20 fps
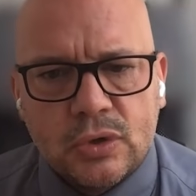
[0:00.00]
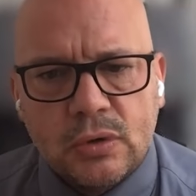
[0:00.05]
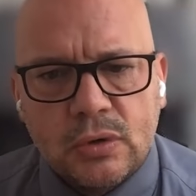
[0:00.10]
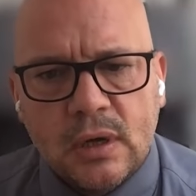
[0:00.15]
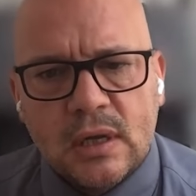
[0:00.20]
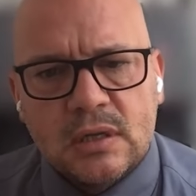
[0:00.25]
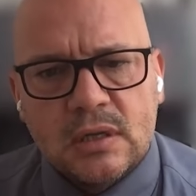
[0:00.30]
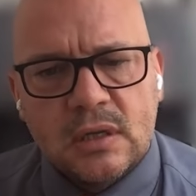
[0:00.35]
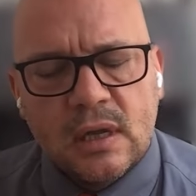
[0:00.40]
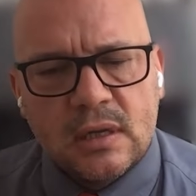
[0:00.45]
It's,
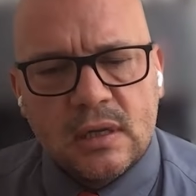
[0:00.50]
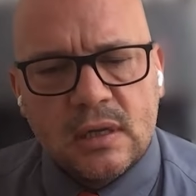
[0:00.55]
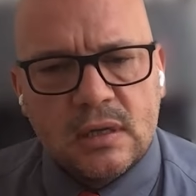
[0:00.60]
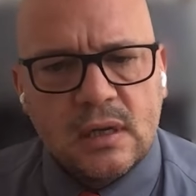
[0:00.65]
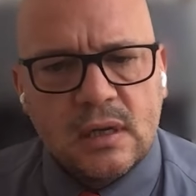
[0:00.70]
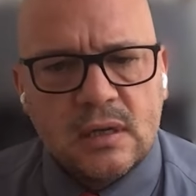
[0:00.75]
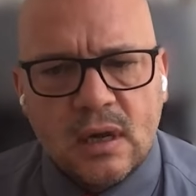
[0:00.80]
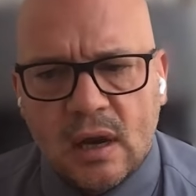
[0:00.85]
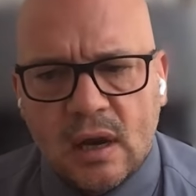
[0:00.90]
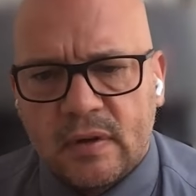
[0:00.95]
it's it's
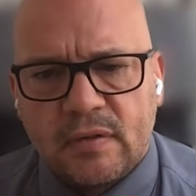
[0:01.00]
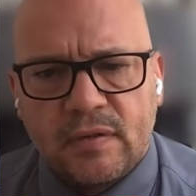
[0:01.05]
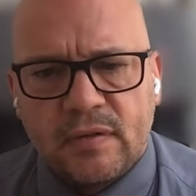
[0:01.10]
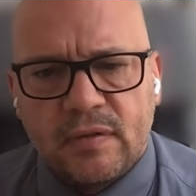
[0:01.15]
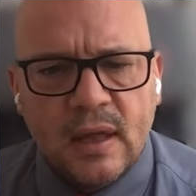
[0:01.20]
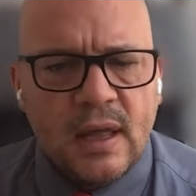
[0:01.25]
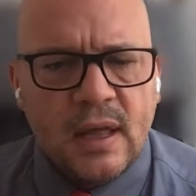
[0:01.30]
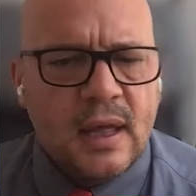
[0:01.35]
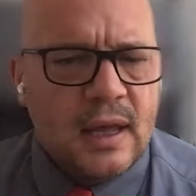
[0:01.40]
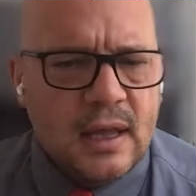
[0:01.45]
kind of a
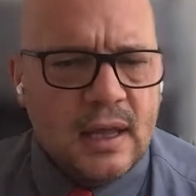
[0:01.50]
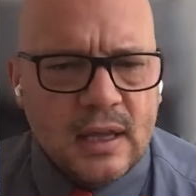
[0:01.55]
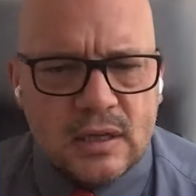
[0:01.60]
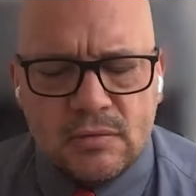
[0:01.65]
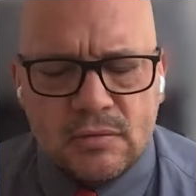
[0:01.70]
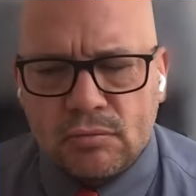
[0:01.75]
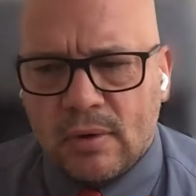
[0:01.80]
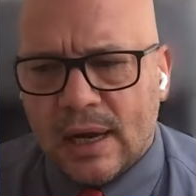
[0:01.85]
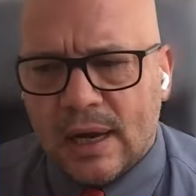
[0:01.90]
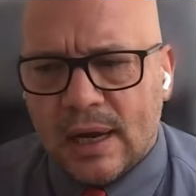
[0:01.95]
it's
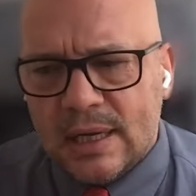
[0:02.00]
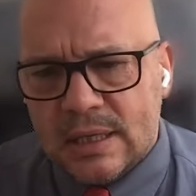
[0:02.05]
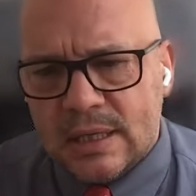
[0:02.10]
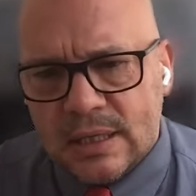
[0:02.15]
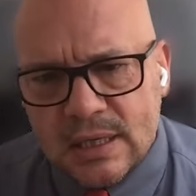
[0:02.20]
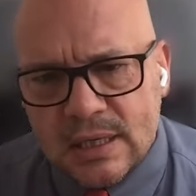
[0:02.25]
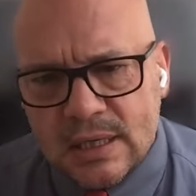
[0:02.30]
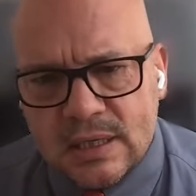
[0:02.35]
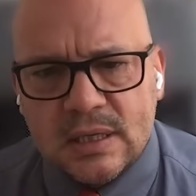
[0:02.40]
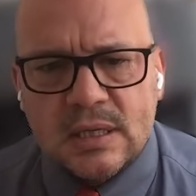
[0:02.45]
racist
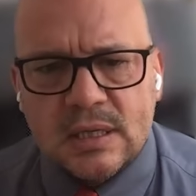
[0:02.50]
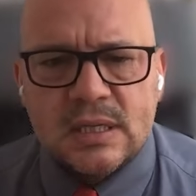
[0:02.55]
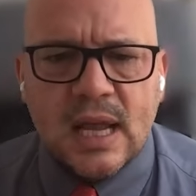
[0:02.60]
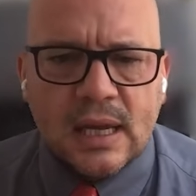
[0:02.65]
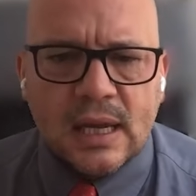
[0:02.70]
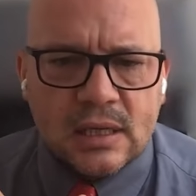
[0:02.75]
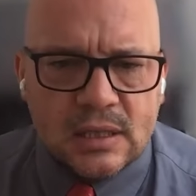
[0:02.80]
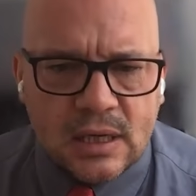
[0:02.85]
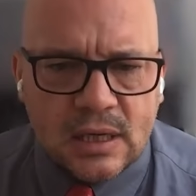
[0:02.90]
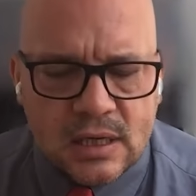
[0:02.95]
and
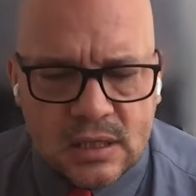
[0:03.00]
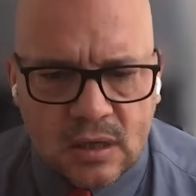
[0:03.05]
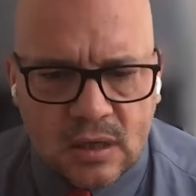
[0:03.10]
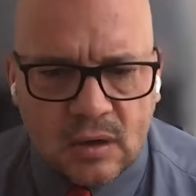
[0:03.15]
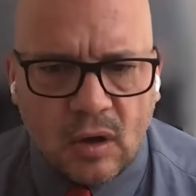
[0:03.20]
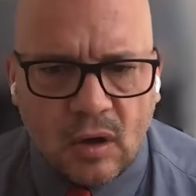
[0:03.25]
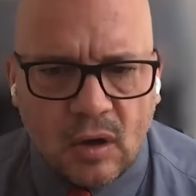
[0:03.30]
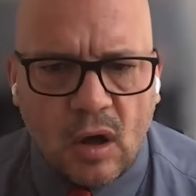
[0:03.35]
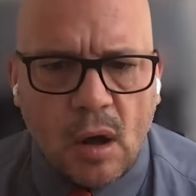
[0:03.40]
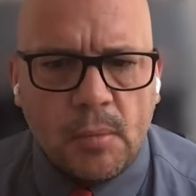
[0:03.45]
sexist and
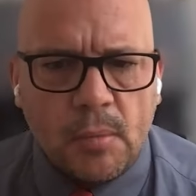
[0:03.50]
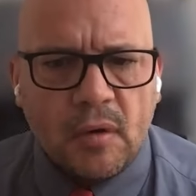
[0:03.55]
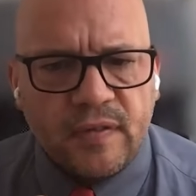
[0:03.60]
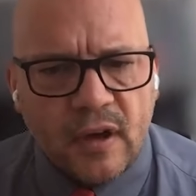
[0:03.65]
homophobic.